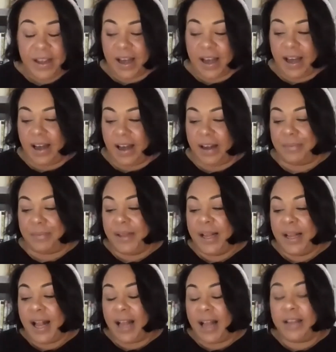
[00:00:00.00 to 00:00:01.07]
and
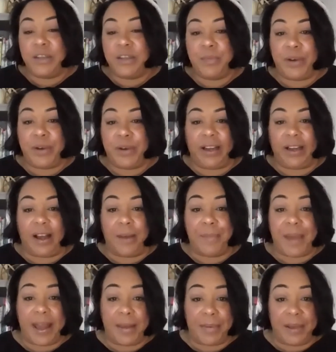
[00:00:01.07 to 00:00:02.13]
to bring a
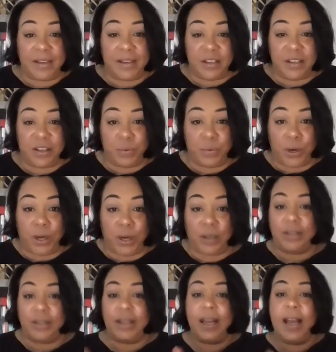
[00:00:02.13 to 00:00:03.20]
baby into the
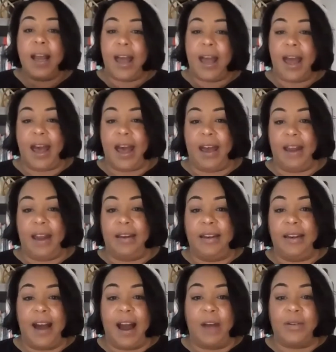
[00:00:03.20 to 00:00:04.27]
world.
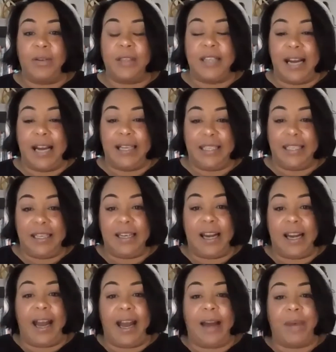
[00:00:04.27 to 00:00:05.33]
And I was 19.
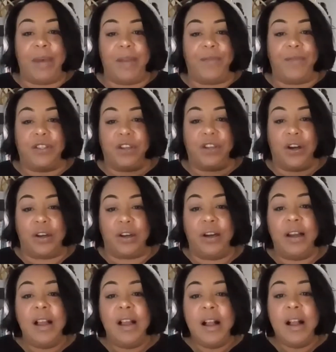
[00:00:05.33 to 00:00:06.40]
I had my first daughter
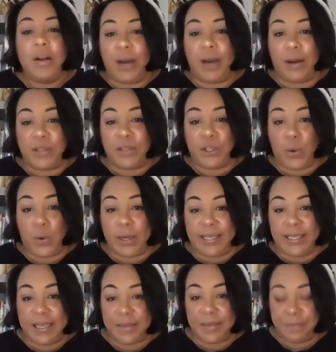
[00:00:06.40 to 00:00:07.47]
when I was
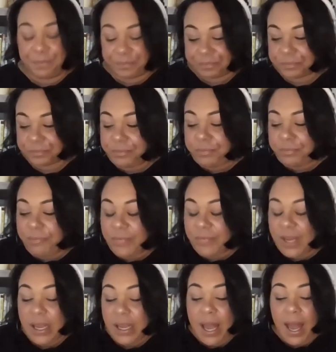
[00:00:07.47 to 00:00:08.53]
20.
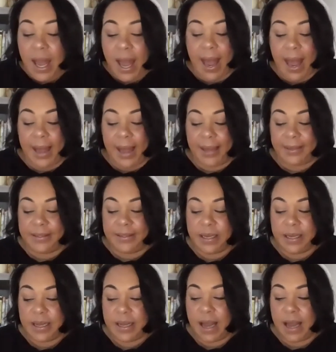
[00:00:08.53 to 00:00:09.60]
And
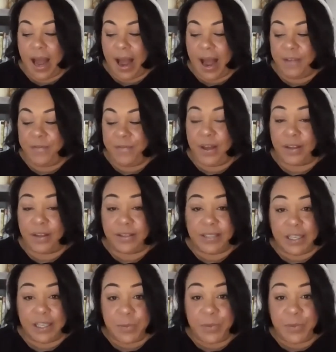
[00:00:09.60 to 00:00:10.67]
I felt
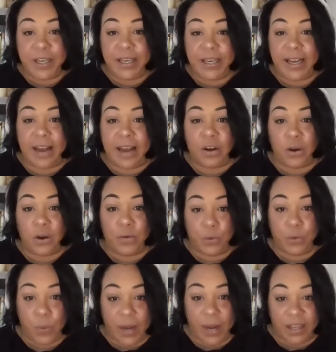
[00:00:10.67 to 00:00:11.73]
desperate and
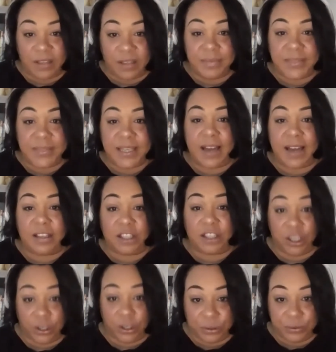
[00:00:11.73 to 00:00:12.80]
overwhelmed and
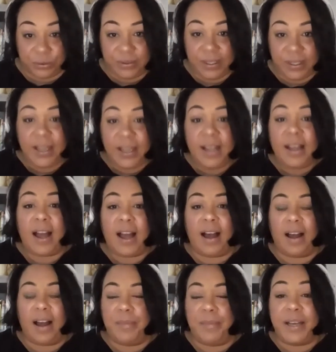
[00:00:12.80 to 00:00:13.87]
alone,
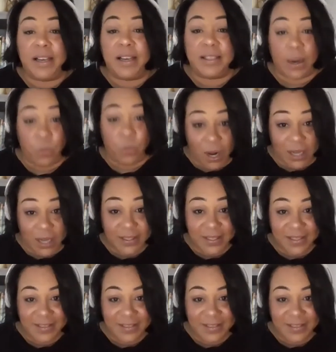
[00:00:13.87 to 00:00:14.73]
because I was,